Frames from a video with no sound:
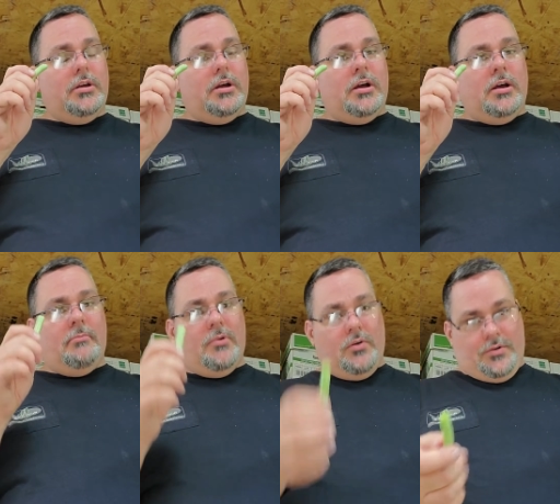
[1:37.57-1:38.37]

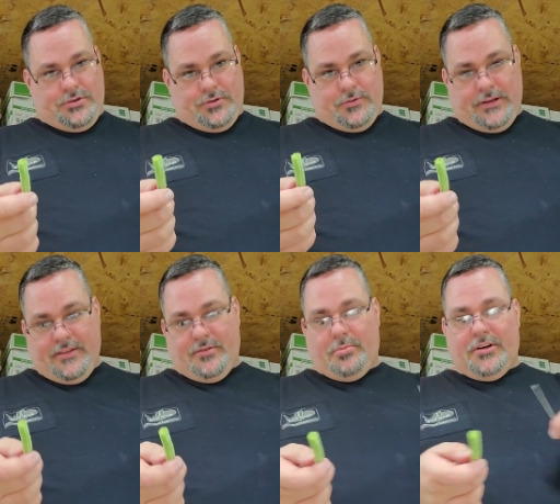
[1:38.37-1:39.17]
on your
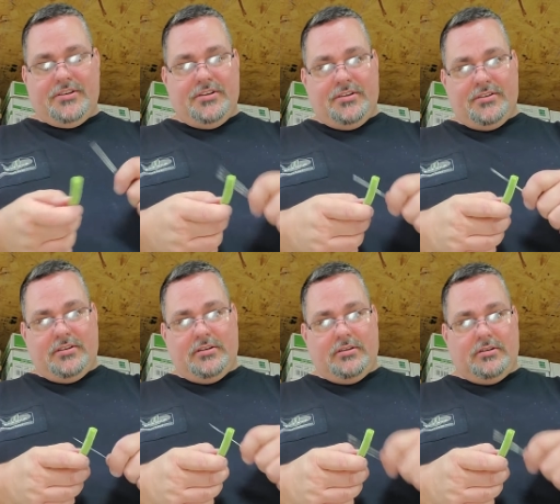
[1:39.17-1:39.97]
leather
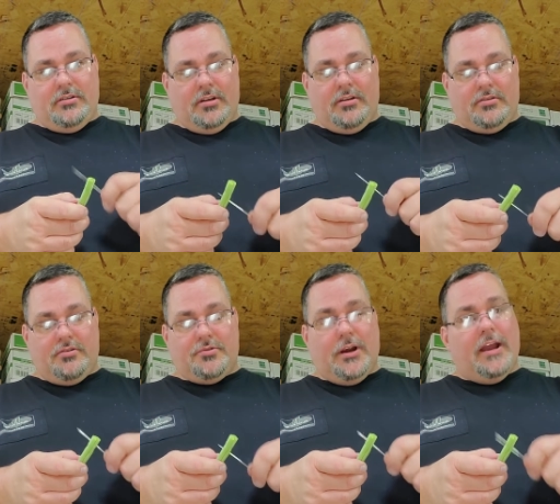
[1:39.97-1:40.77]
britches, your
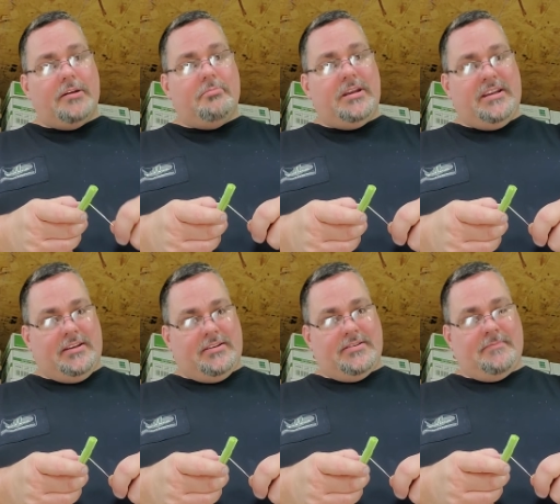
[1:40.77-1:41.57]
dried
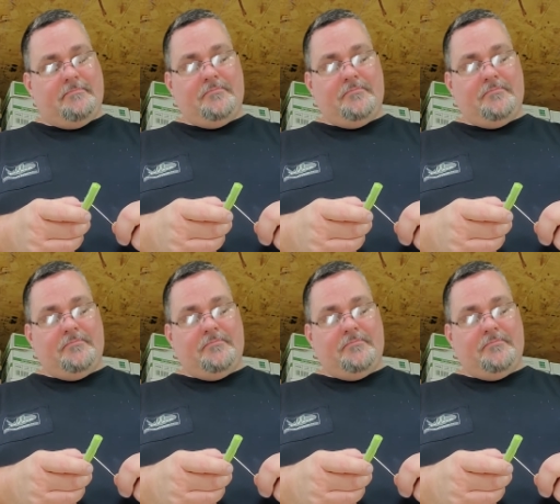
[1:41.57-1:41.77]
beans.